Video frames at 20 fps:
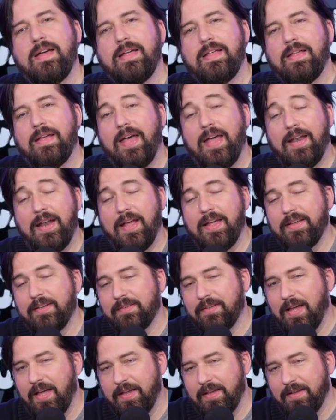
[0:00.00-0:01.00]
and
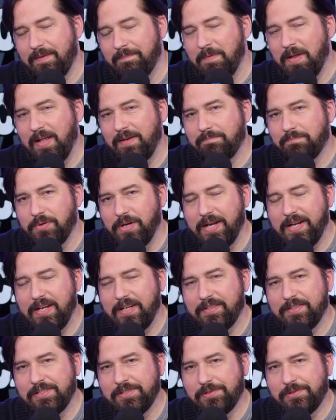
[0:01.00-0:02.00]
I am not
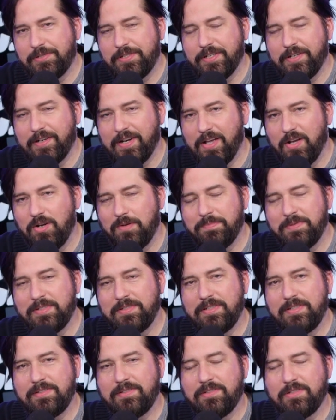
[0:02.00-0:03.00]
breaking news here, and I hope
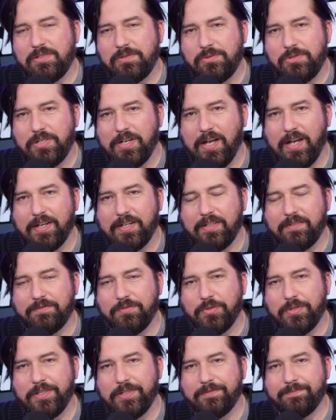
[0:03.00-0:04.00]
this isn't too shocking
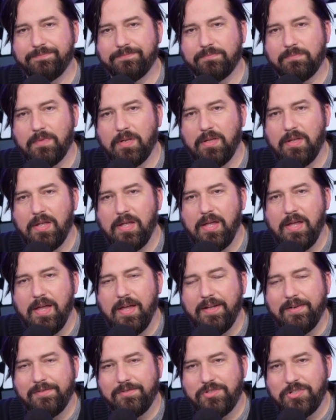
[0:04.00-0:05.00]
for you,
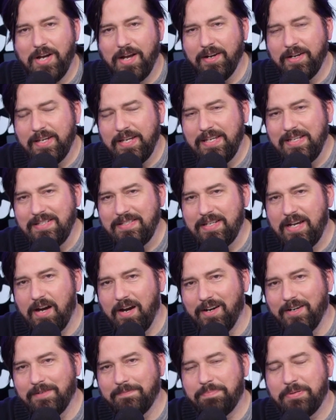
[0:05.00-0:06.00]
junkies
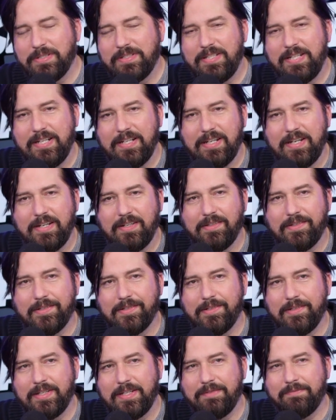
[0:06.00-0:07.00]
aren't
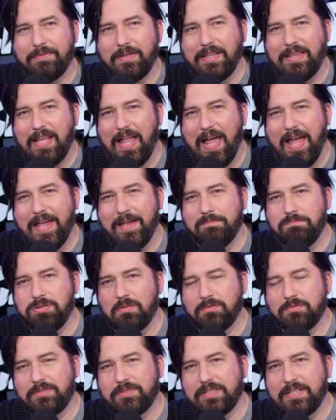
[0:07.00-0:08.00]
particularly
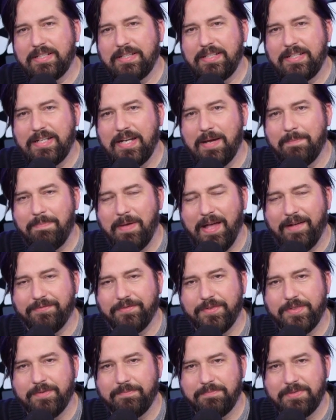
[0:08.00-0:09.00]
reliable to clean up
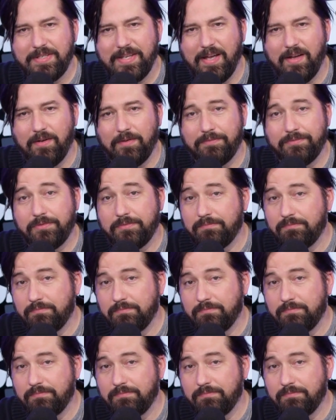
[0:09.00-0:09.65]
after themselves.